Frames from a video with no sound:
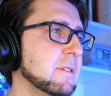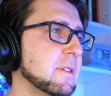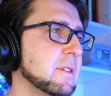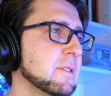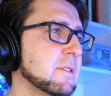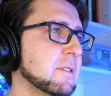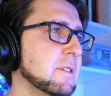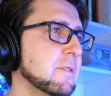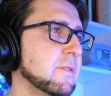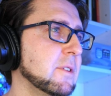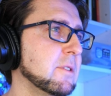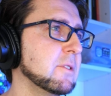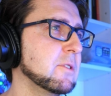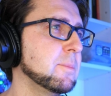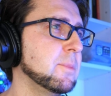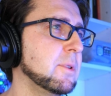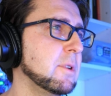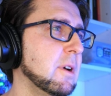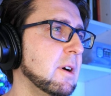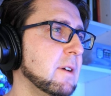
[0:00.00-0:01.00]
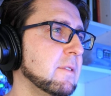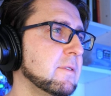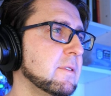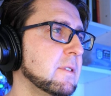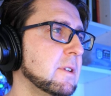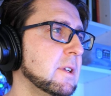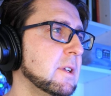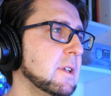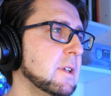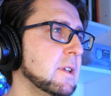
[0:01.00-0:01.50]
this is difficult to pull off.
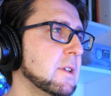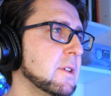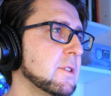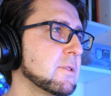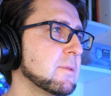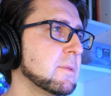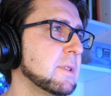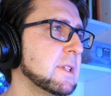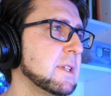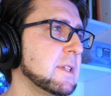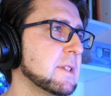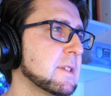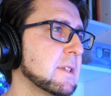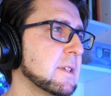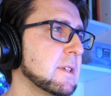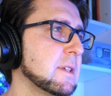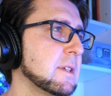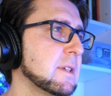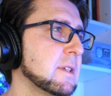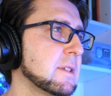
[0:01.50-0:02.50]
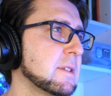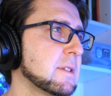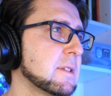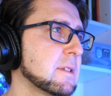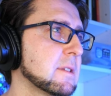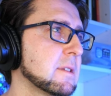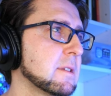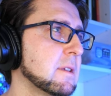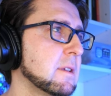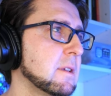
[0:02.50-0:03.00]
So this
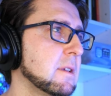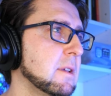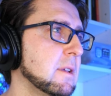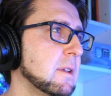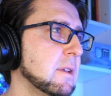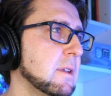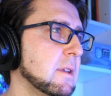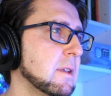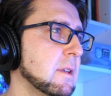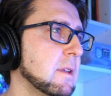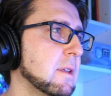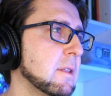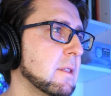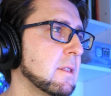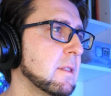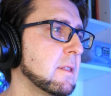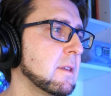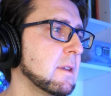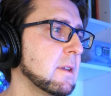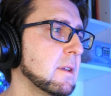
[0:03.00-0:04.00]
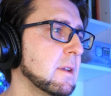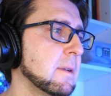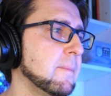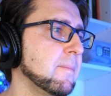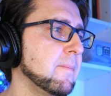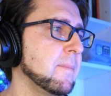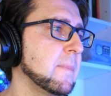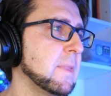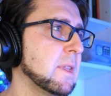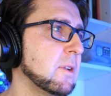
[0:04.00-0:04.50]
is
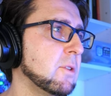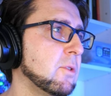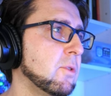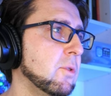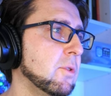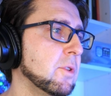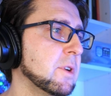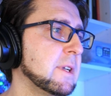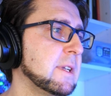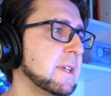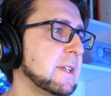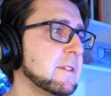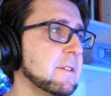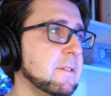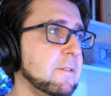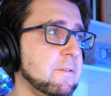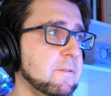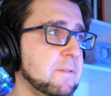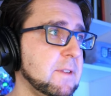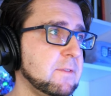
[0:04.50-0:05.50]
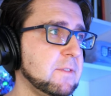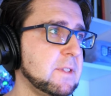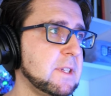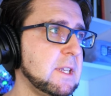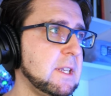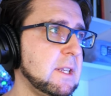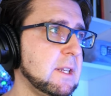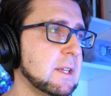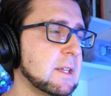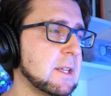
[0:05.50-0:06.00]
the coordinate
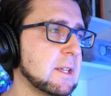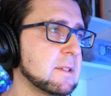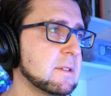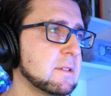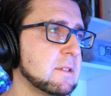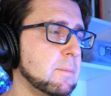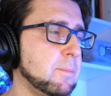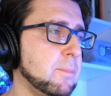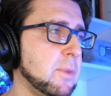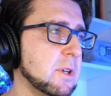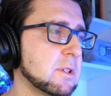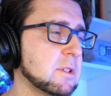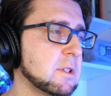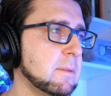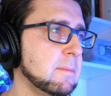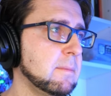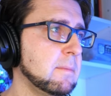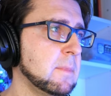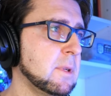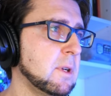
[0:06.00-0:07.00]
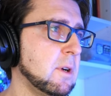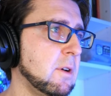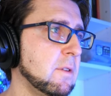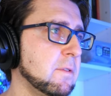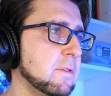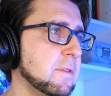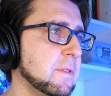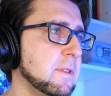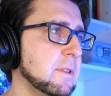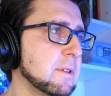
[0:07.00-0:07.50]
15, that is the bottom
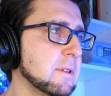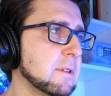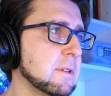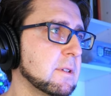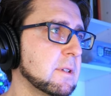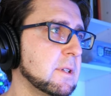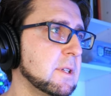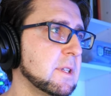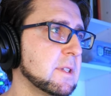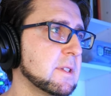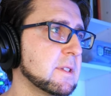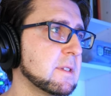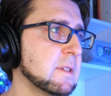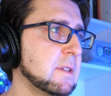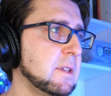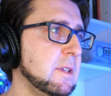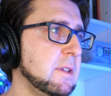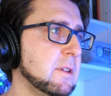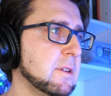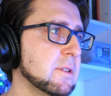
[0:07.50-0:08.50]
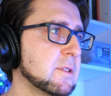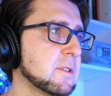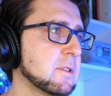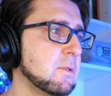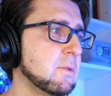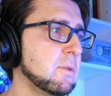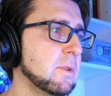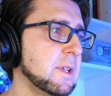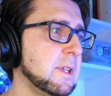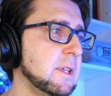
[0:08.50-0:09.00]
of the this here.
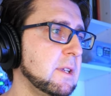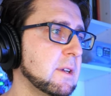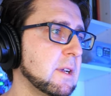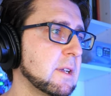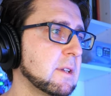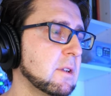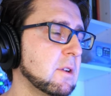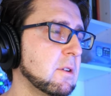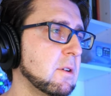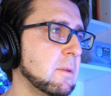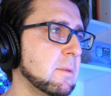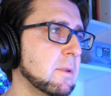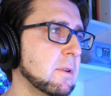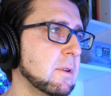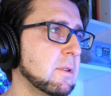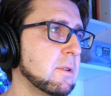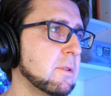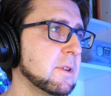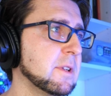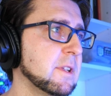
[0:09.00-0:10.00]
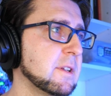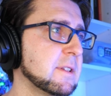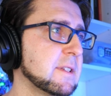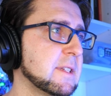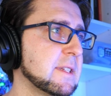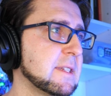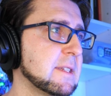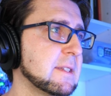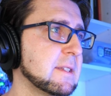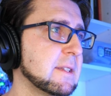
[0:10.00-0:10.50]
So here at the co
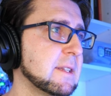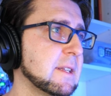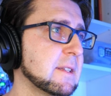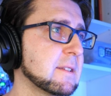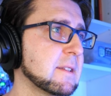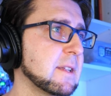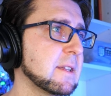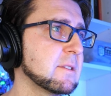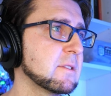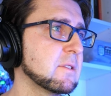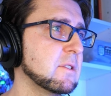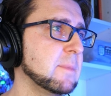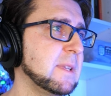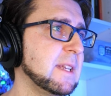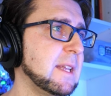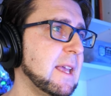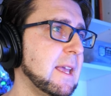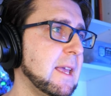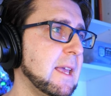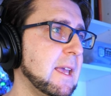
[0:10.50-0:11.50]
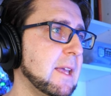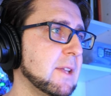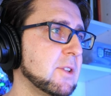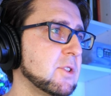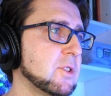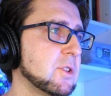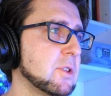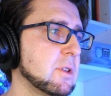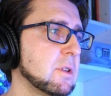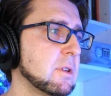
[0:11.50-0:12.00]
coordinates, that, that is going to be the
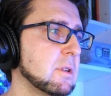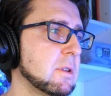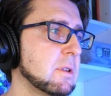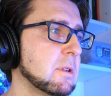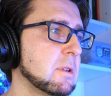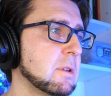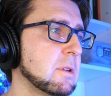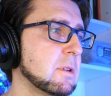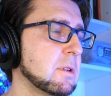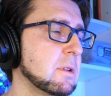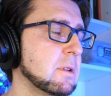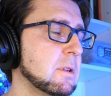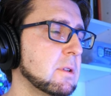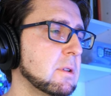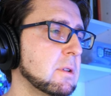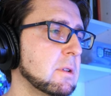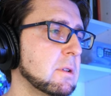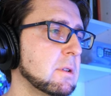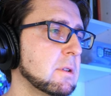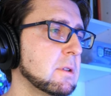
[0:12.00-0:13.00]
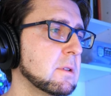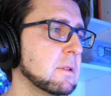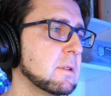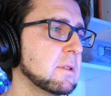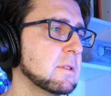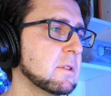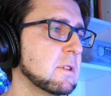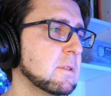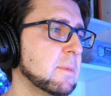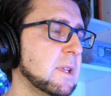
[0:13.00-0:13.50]
edge.
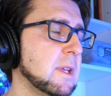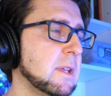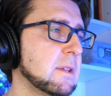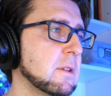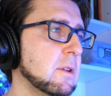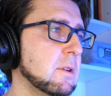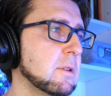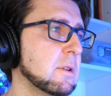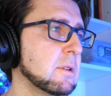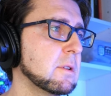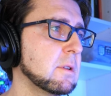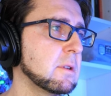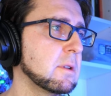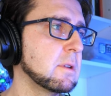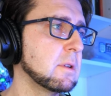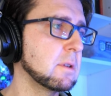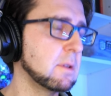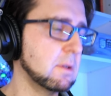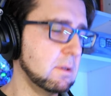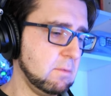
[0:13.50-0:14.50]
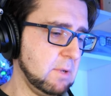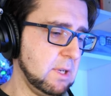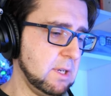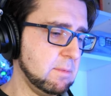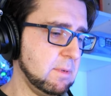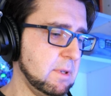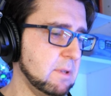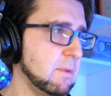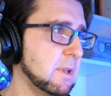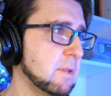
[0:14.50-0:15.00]
Is it going to be it? No, no, no, no, no, no. Wait,
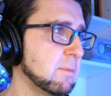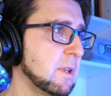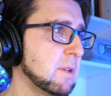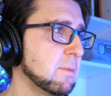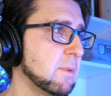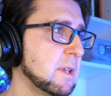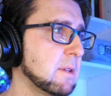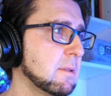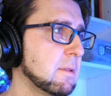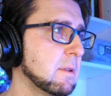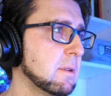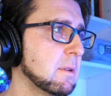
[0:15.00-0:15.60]
wait, wait, wait, wait.